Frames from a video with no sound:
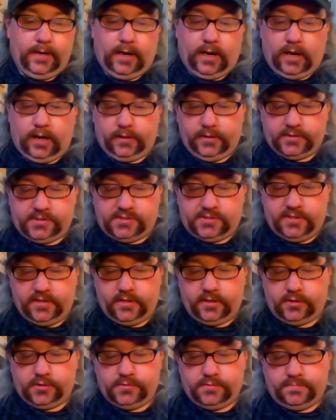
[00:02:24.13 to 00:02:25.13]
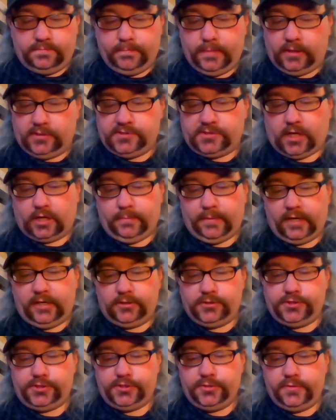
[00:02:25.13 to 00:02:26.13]
Uh, let's see here. Mel
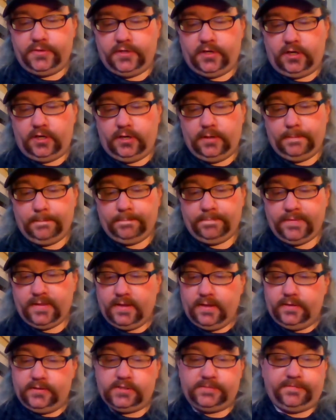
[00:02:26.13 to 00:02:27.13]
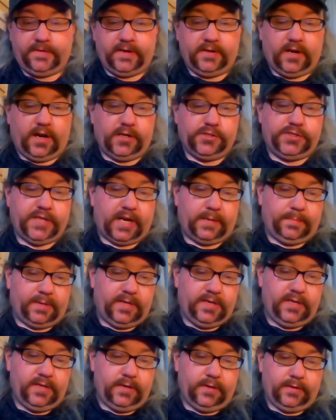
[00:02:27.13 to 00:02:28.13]
Stottlemyre Jr., uh, Jack
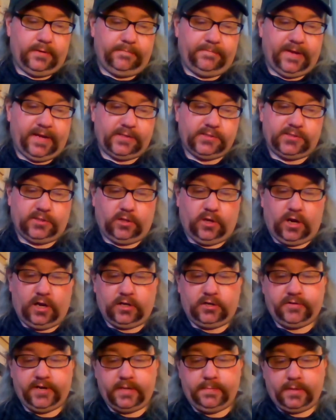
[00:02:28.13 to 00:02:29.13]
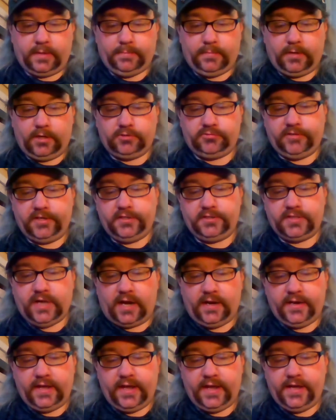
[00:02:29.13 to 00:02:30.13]
McKeon, Vance Law, Craig McMurtry,
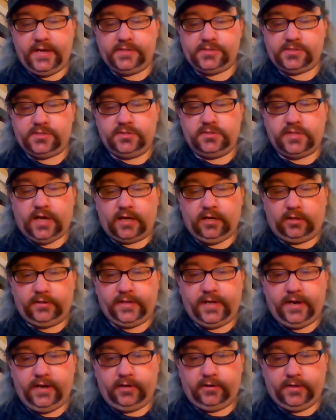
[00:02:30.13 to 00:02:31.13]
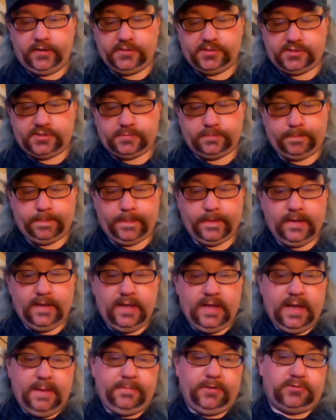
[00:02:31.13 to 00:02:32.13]
Don Ace, Donald Harris.
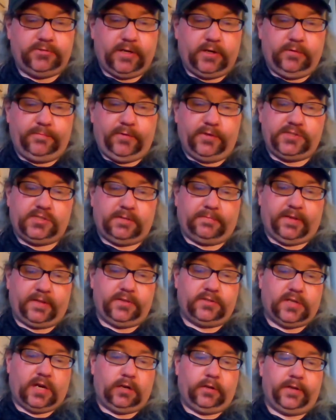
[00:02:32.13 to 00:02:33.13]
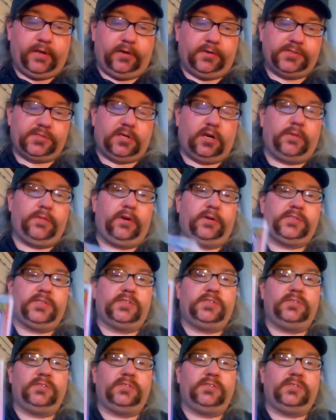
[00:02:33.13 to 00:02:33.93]
And try to avoid stuff like the Donald Harris card there because